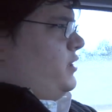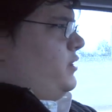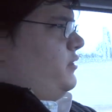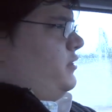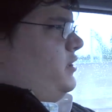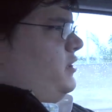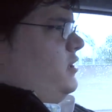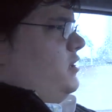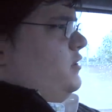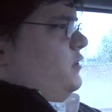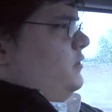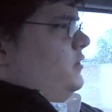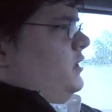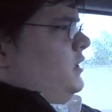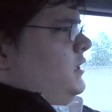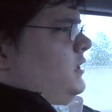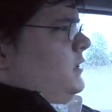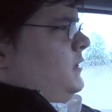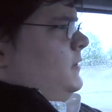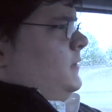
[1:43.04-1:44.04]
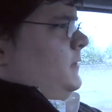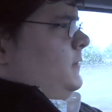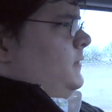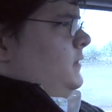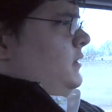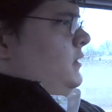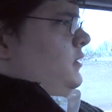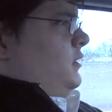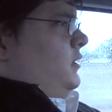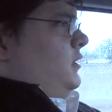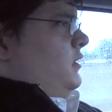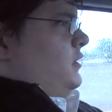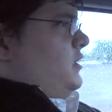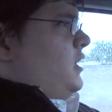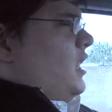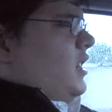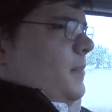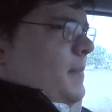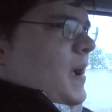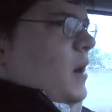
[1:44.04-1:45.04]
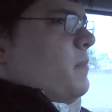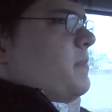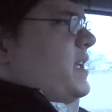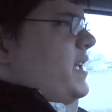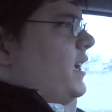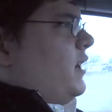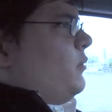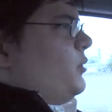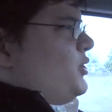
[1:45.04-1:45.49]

do too. It's all about being